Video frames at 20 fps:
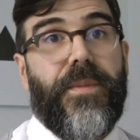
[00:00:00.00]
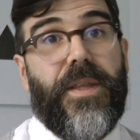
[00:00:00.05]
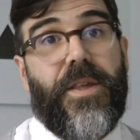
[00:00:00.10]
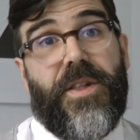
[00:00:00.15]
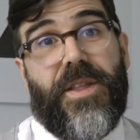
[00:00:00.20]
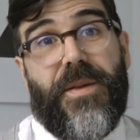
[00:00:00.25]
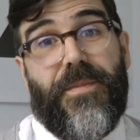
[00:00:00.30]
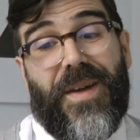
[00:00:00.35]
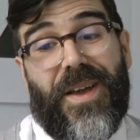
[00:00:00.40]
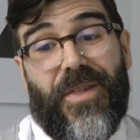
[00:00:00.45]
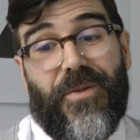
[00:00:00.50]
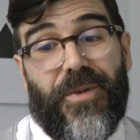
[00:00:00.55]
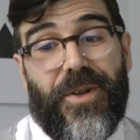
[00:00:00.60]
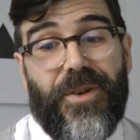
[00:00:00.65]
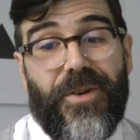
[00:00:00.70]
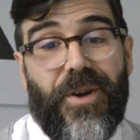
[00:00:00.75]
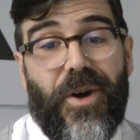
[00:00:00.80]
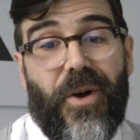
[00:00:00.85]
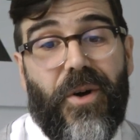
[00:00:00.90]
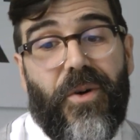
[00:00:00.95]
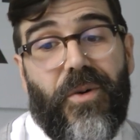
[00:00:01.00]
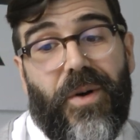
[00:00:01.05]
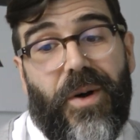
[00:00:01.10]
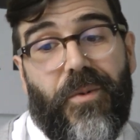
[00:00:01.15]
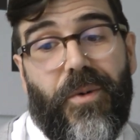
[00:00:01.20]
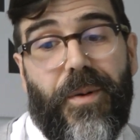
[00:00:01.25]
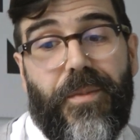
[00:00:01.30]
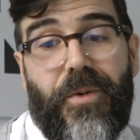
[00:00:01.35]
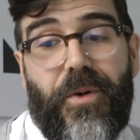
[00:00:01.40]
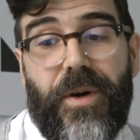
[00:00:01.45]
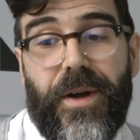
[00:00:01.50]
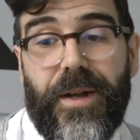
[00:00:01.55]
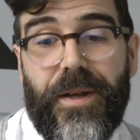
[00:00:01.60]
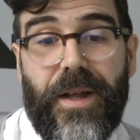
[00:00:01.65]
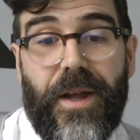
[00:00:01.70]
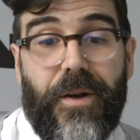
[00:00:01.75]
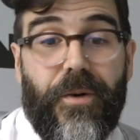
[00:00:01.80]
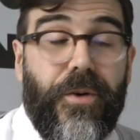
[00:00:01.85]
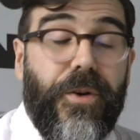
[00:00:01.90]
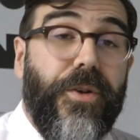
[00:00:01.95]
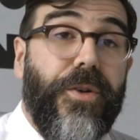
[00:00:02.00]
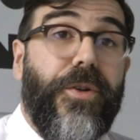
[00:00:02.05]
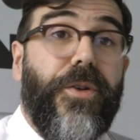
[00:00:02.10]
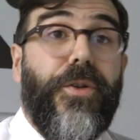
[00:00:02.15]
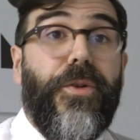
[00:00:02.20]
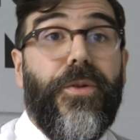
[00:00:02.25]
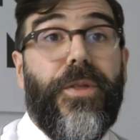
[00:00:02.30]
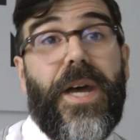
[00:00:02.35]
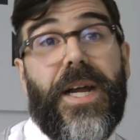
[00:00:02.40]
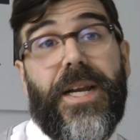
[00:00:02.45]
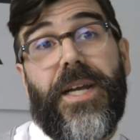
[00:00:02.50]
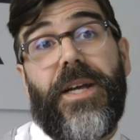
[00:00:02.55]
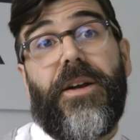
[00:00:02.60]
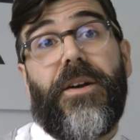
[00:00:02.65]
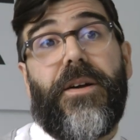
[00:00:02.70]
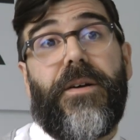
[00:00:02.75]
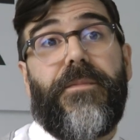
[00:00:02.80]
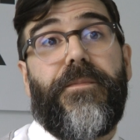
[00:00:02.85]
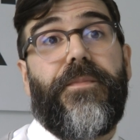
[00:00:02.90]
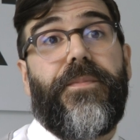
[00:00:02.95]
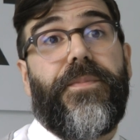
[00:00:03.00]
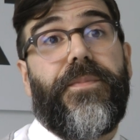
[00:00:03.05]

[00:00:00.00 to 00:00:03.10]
It depends when you go, at what point. And or you do that here.